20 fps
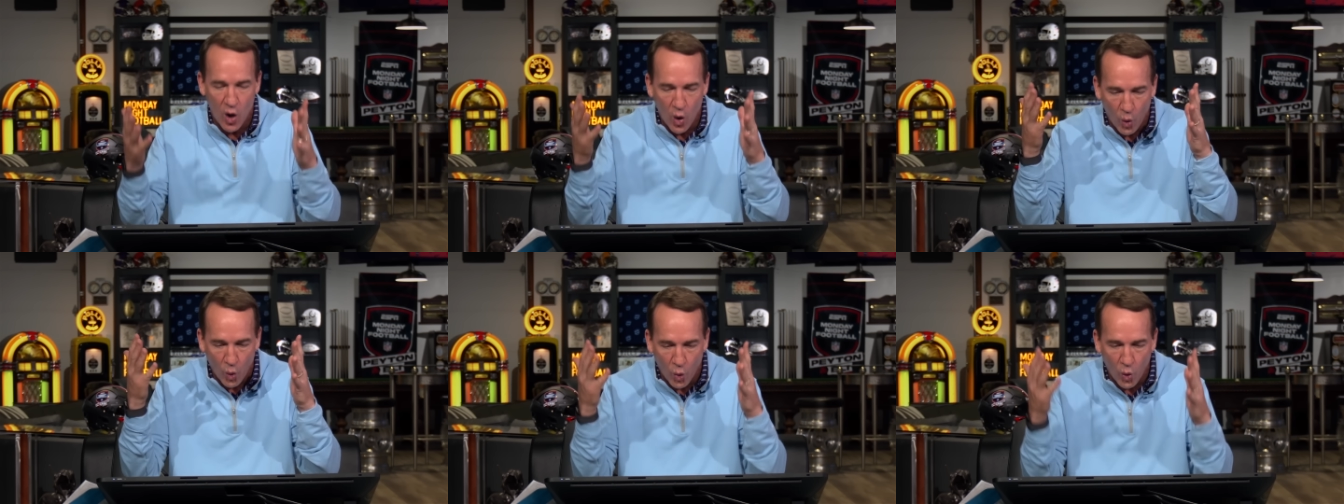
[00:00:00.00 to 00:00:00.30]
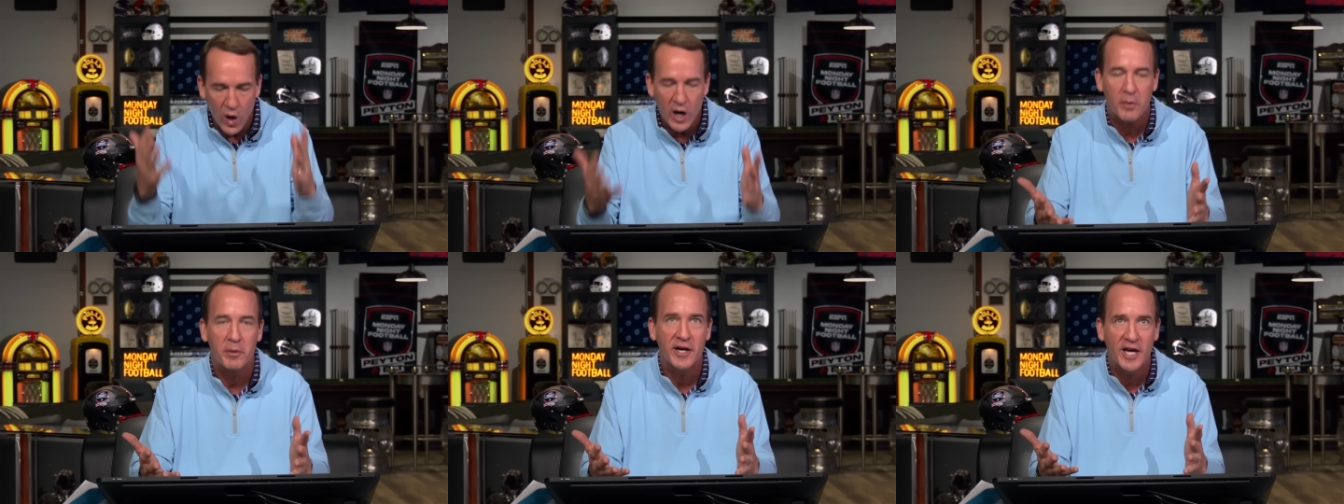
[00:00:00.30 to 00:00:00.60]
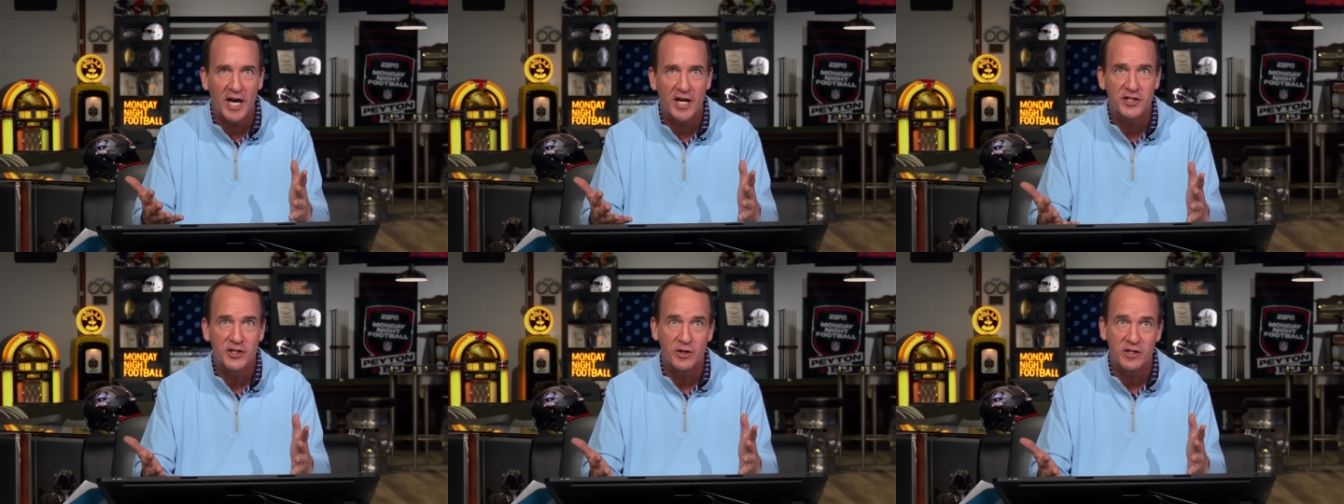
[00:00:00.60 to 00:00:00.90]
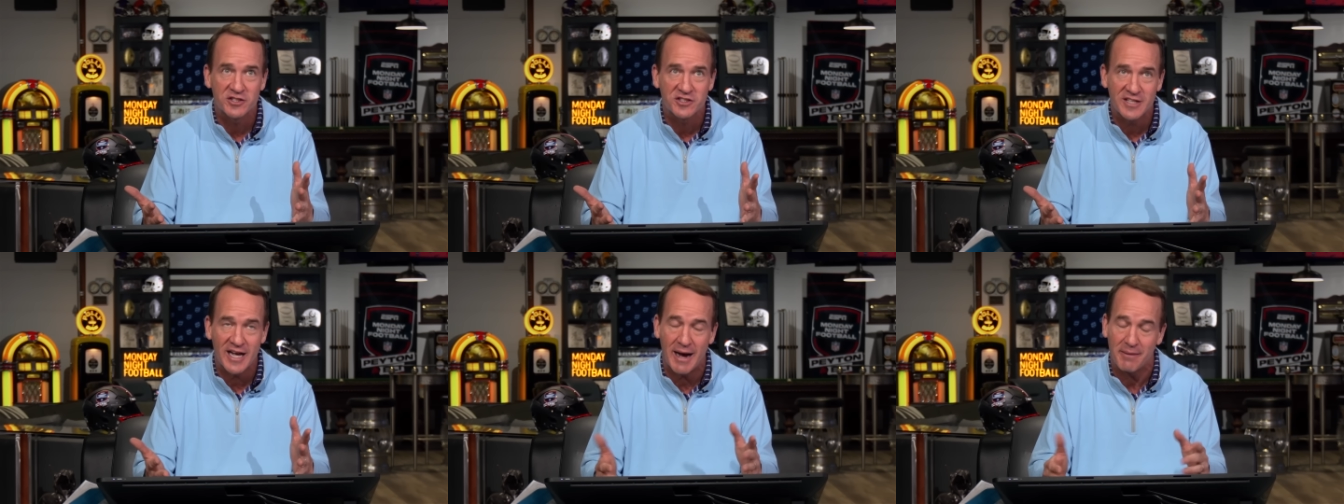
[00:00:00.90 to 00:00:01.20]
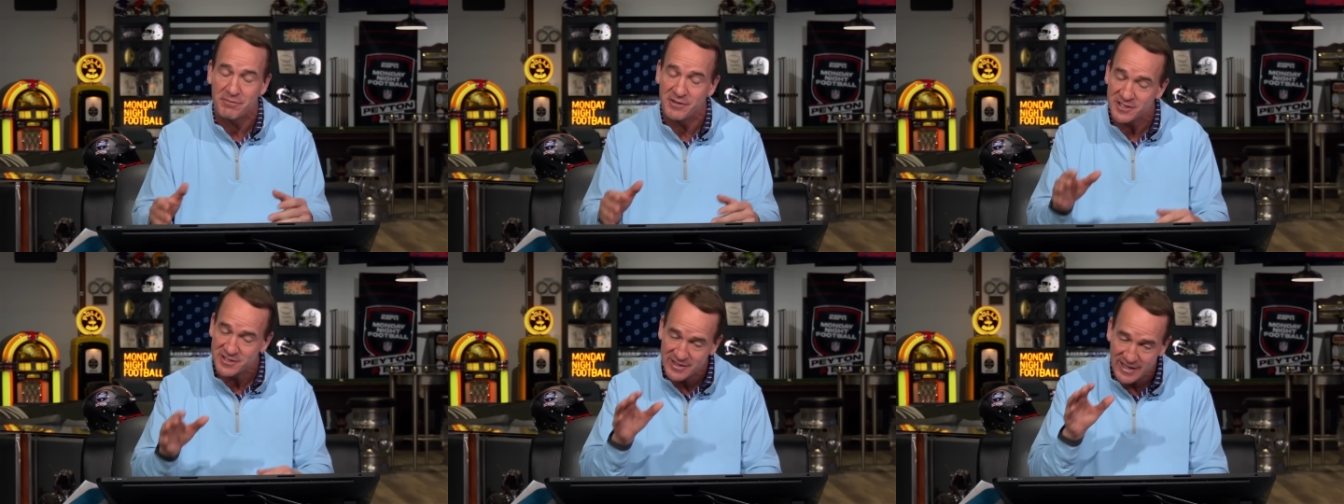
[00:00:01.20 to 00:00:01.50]
What are we gonna do to
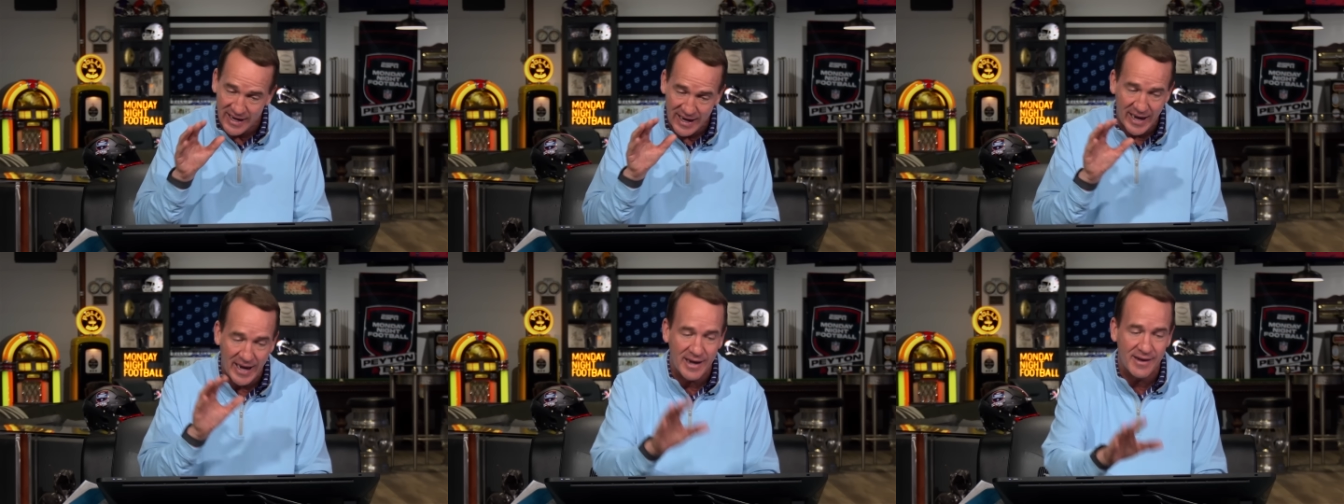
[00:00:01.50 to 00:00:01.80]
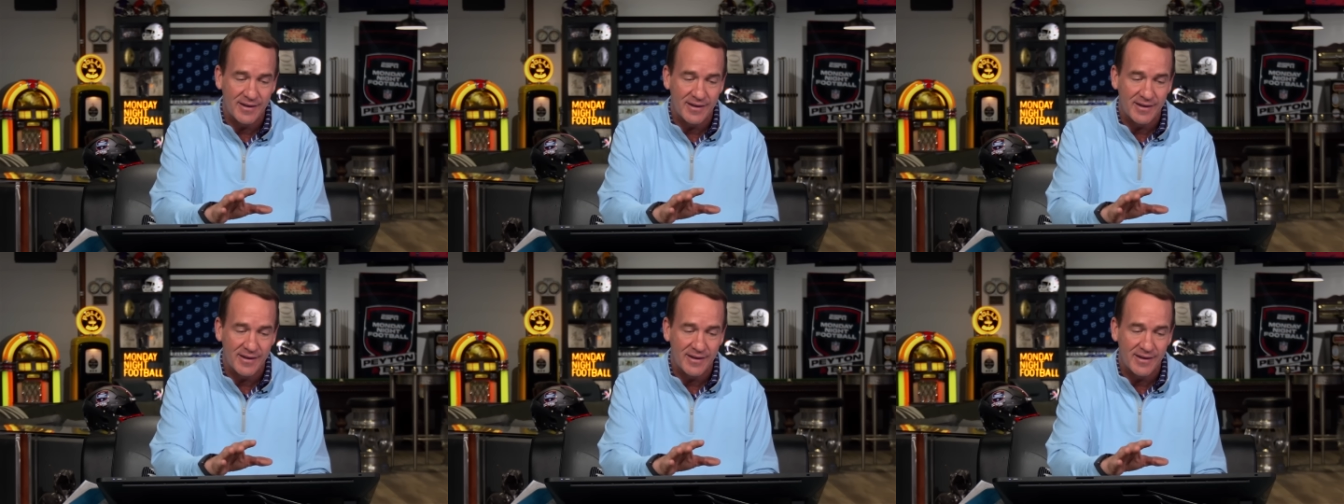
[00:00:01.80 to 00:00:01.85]
stop this guy?